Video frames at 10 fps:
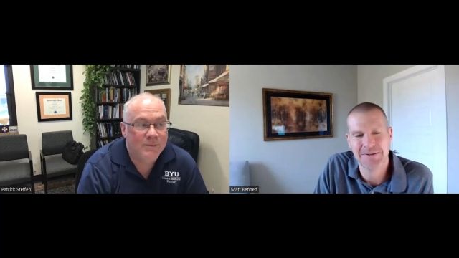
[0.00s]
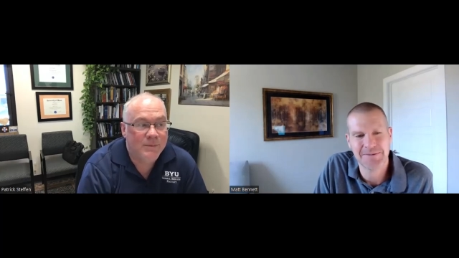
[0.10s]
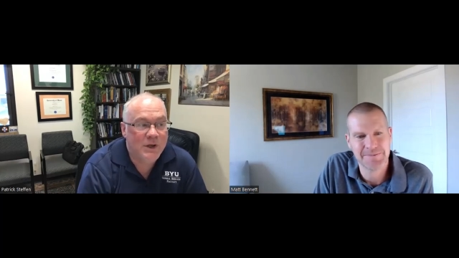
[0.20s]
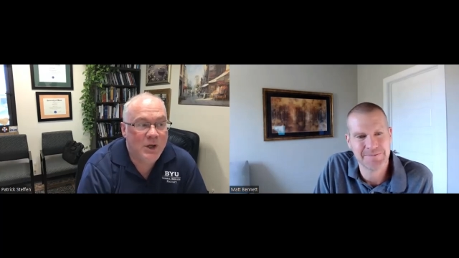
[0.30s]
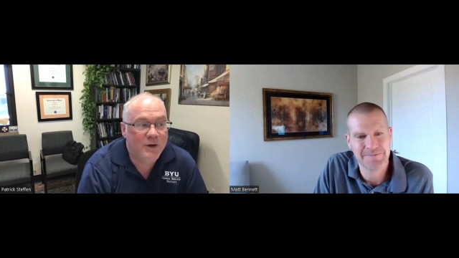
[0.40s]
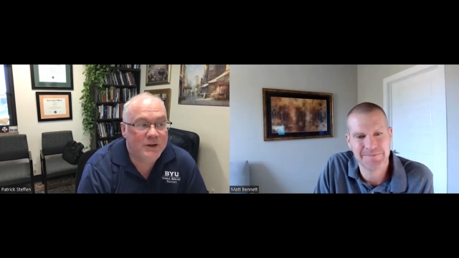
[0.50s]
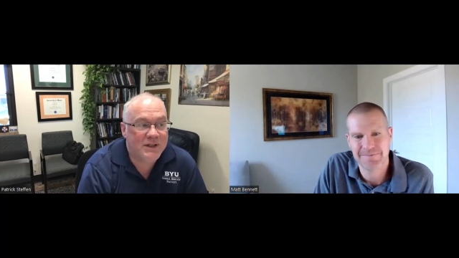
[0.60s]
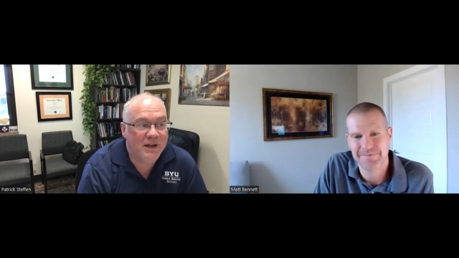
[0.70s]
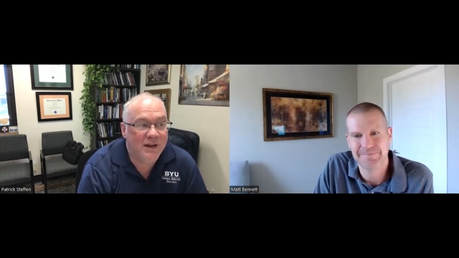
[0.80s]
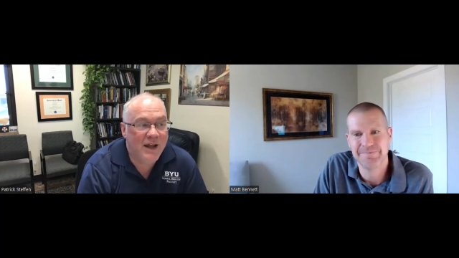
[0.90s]
Speaker 1: you know there's
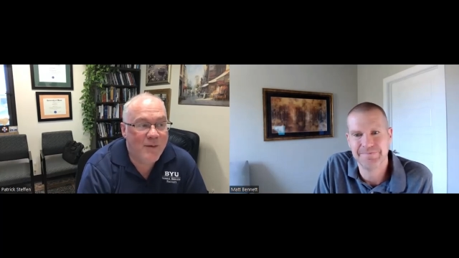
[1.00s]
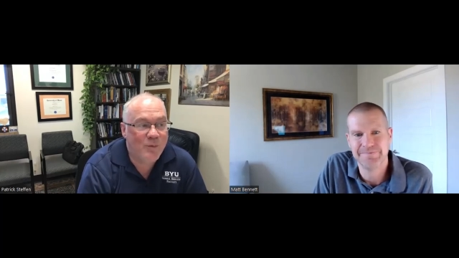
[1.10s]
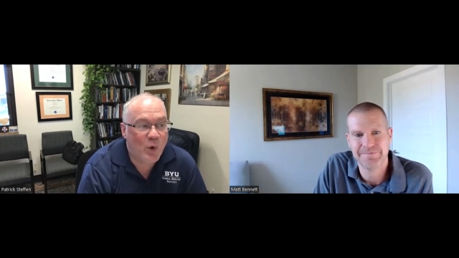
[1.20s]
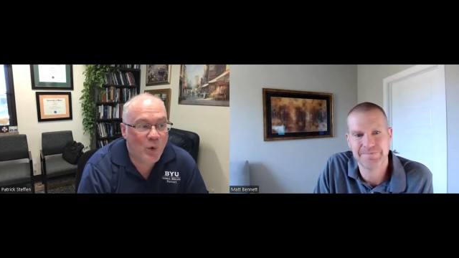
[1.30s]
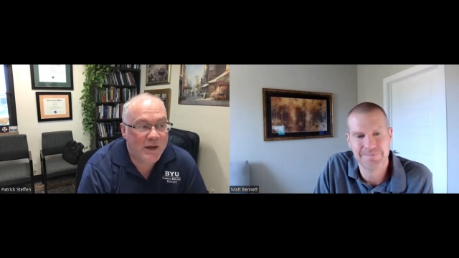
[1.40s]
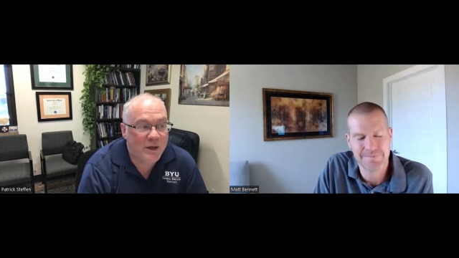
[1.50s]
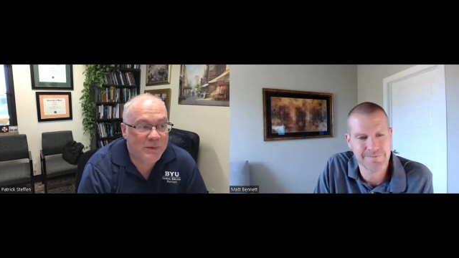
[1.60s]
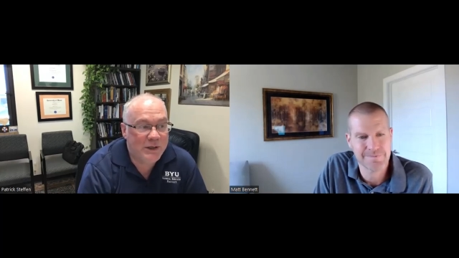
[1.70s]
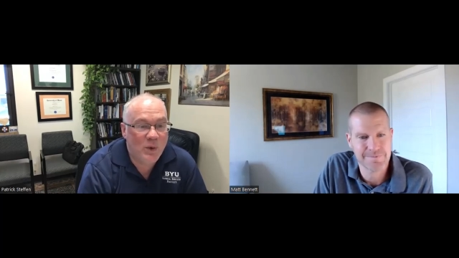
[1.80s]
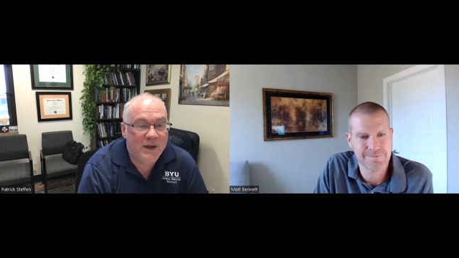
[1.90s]
a lot more we could be
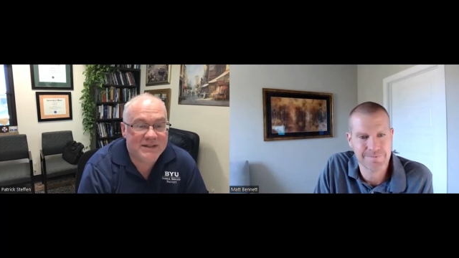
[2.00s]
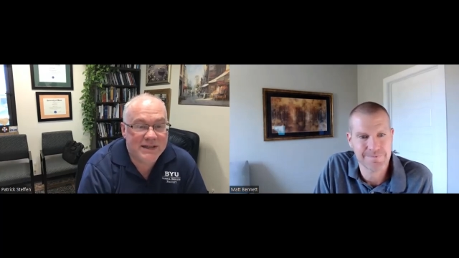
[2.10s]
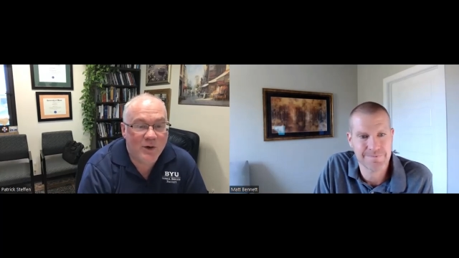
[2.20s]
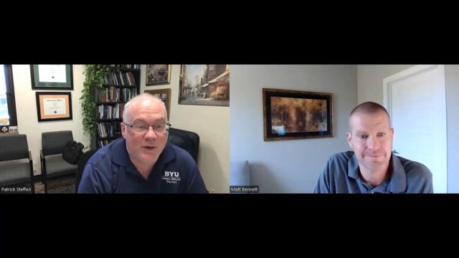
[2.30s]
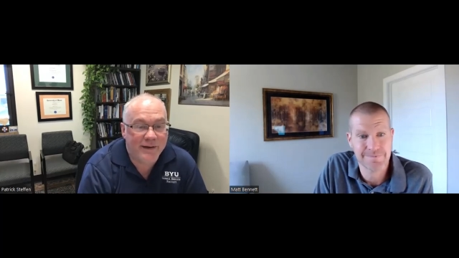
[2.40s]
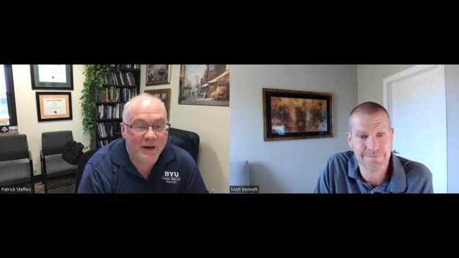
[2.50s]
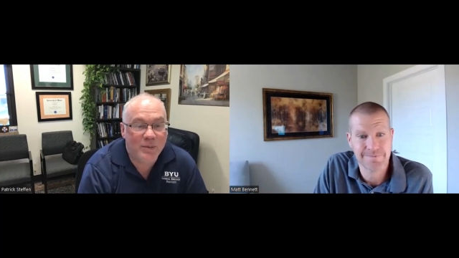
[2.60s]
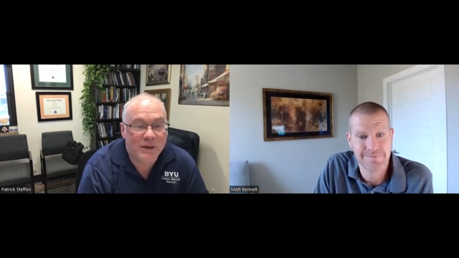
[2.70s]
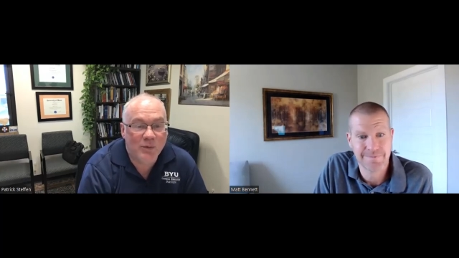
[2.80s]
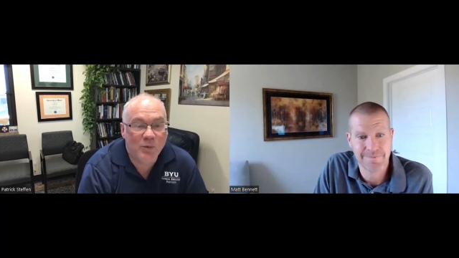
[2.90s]
doing in
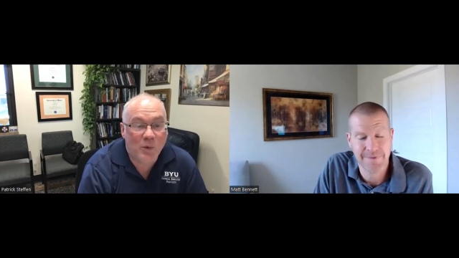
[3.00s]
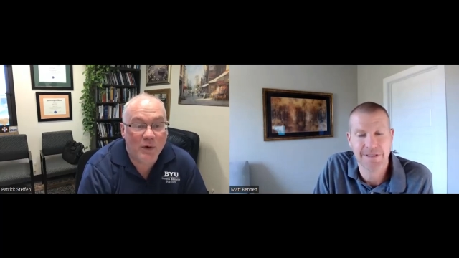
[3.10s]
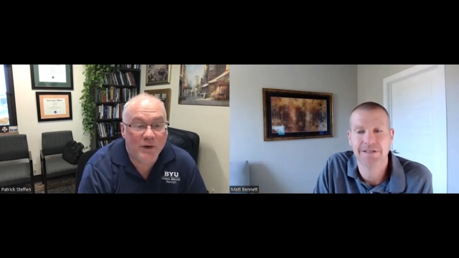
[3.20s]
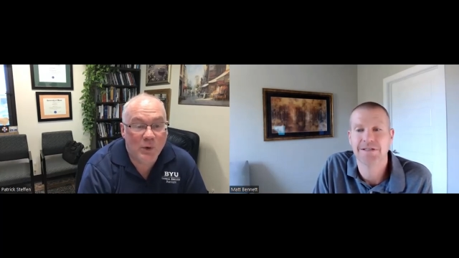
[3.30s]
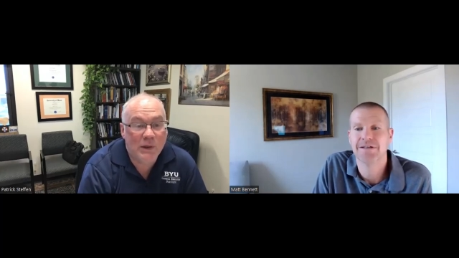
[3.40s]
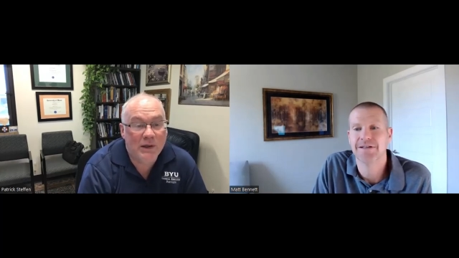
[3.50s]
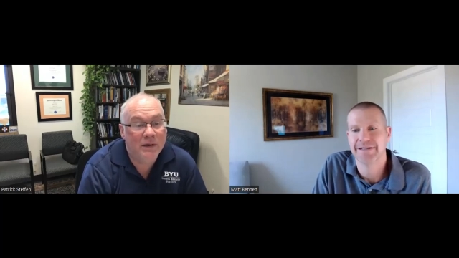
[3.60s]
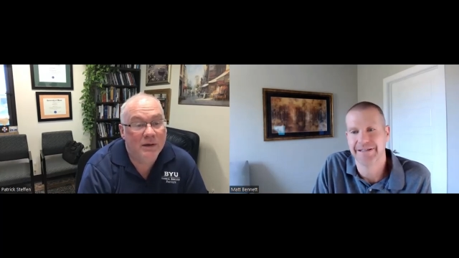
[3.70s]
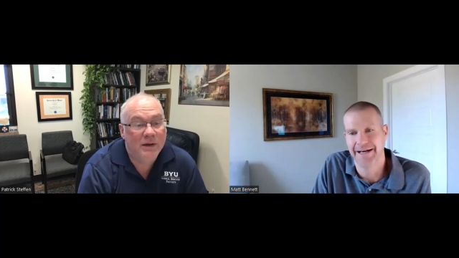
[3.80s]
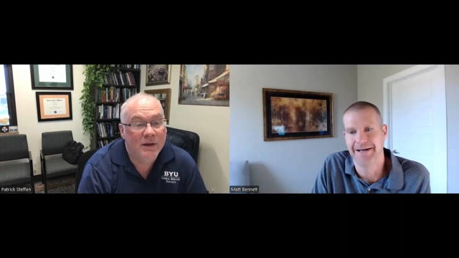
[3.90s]
psychotherapy than what we're doing
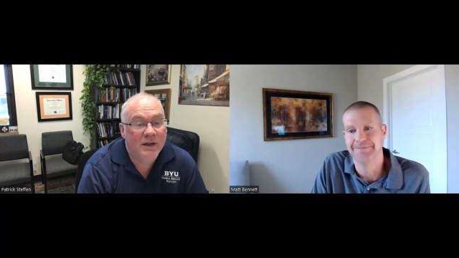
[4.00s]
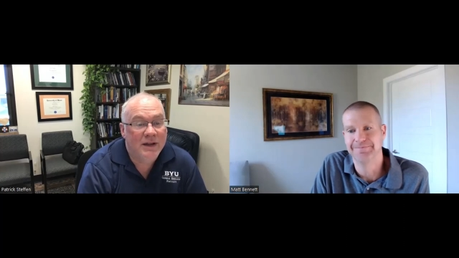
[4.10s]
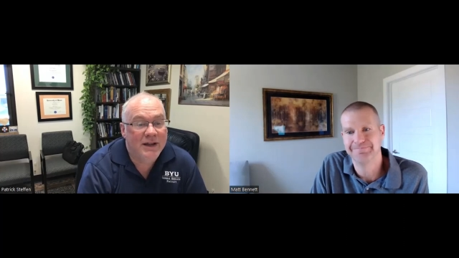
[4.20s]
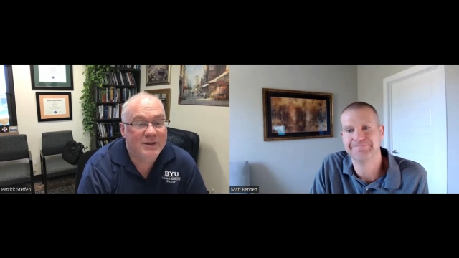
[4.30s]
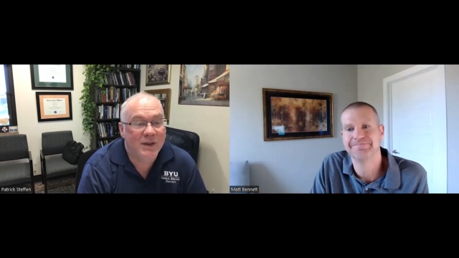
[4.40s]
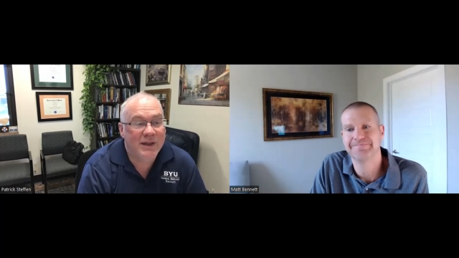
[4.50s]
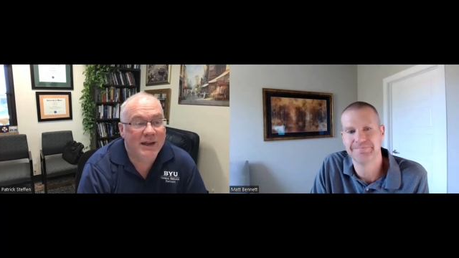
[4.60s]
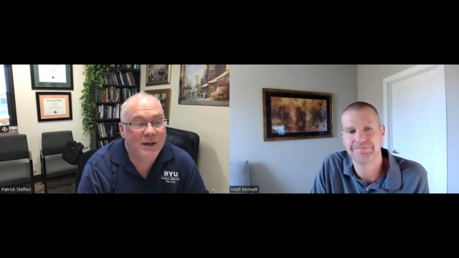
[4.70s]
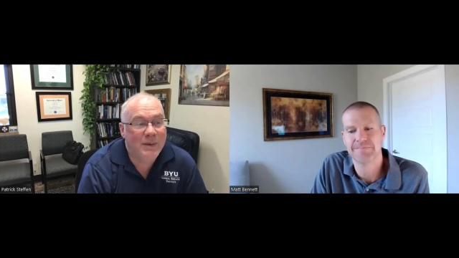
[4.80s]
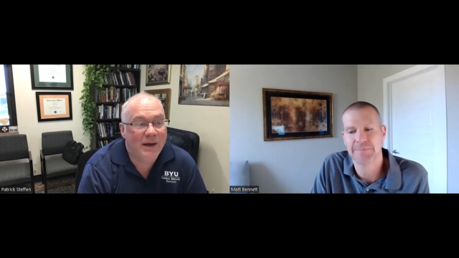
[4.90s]
yeah so thinking
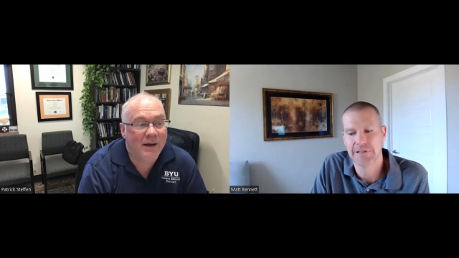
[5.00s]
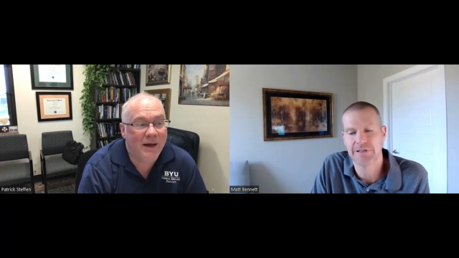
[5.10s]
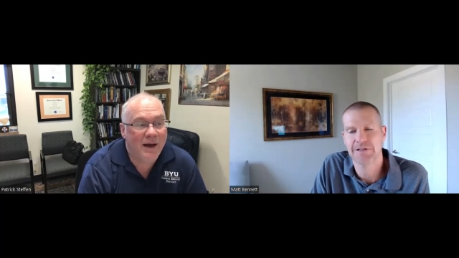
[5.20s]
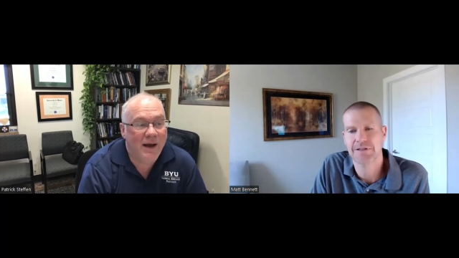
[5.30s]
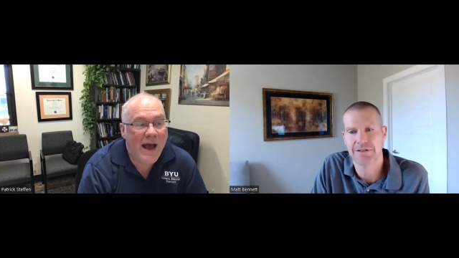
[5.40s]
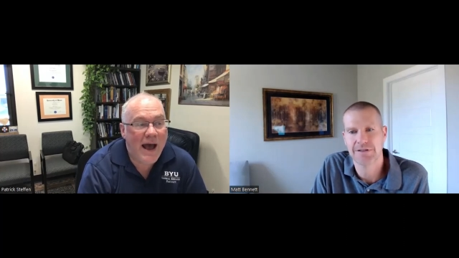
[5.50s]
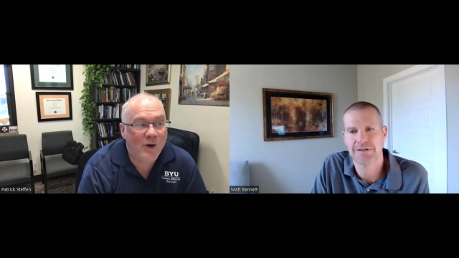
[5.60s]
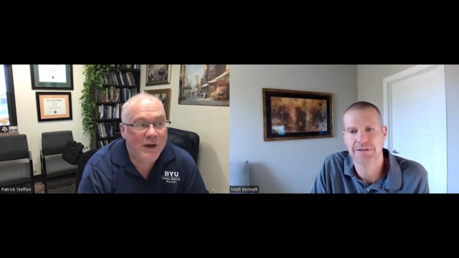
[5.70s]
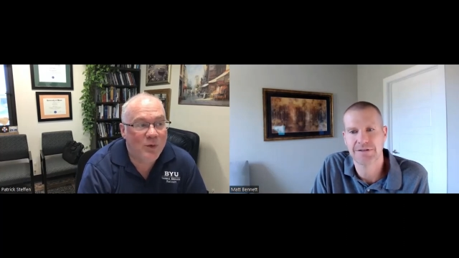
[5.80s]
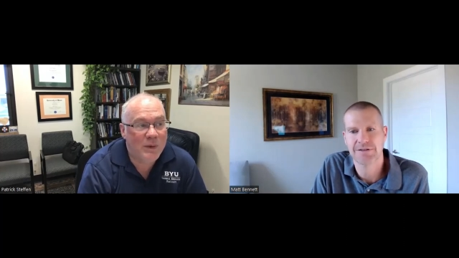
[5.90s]
about how
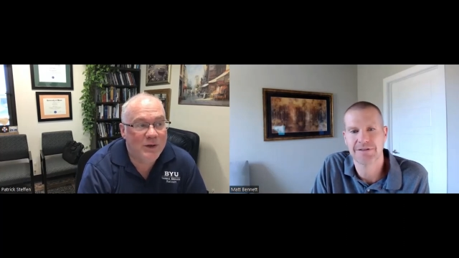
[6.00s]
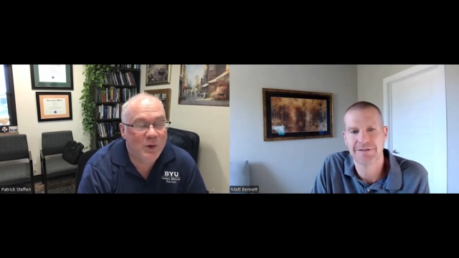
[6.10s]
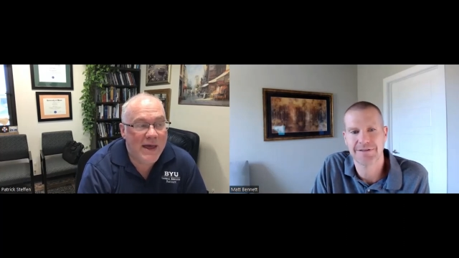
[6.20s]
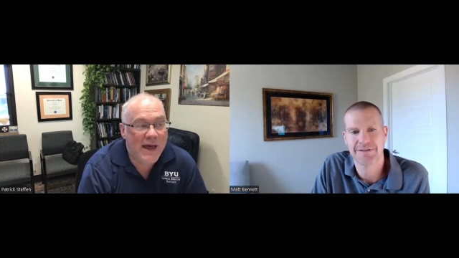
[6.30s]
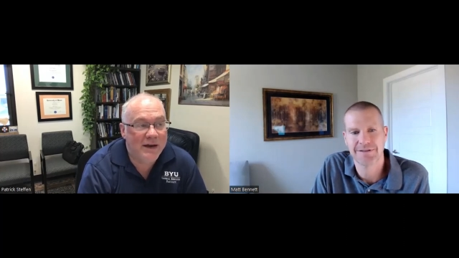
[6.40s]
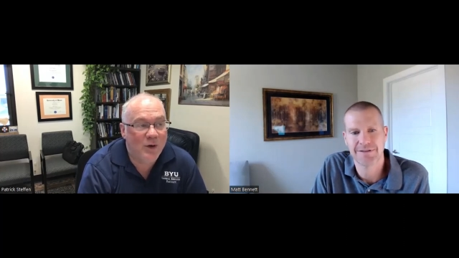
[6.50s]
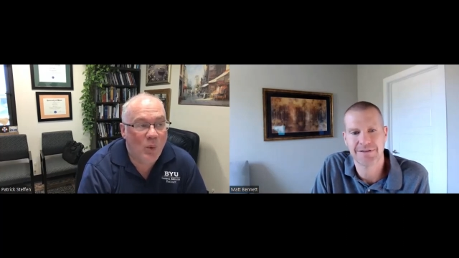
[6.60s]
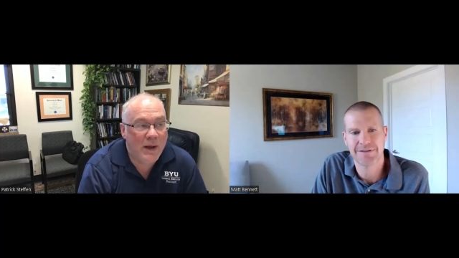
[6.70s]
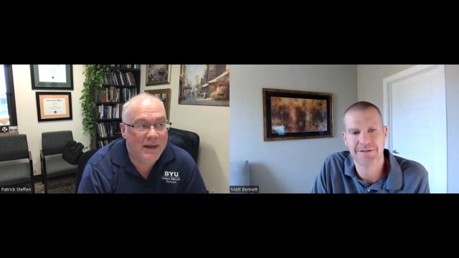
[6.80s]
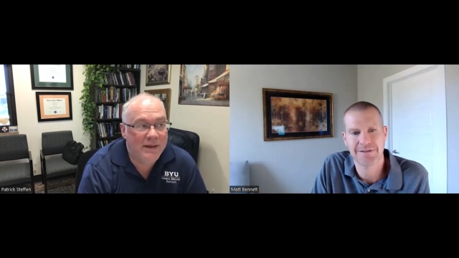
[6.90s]
can we do that in a
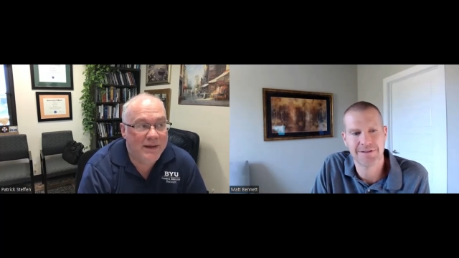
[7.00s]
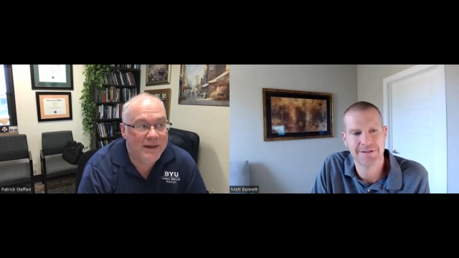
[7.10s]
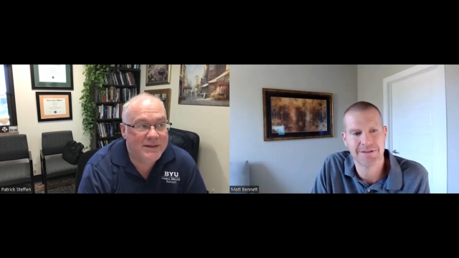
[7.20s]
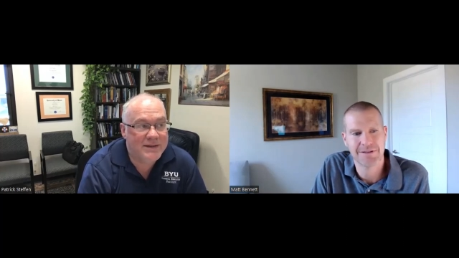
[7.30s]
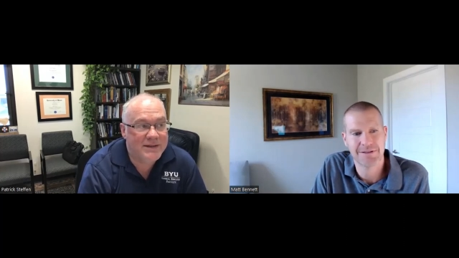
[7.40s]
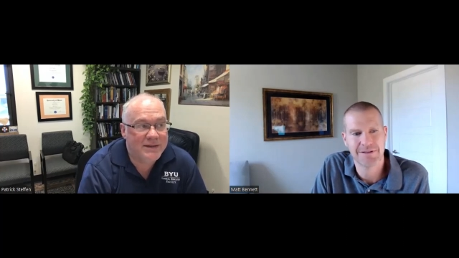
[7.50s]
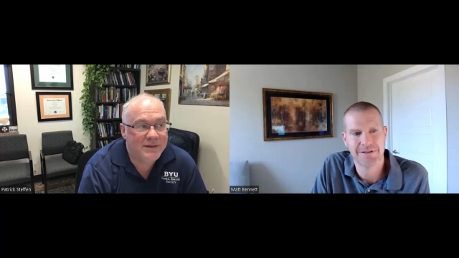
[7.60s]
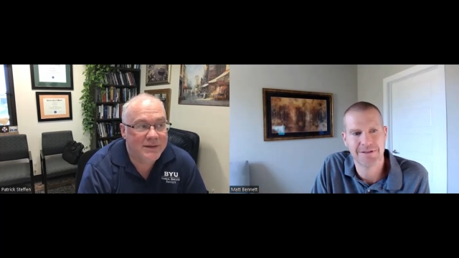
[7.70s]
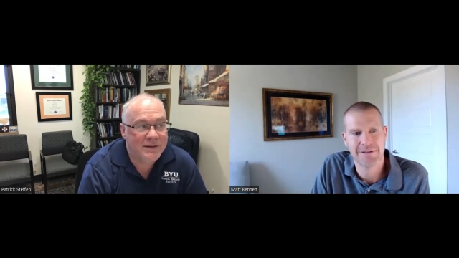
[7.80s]
way that's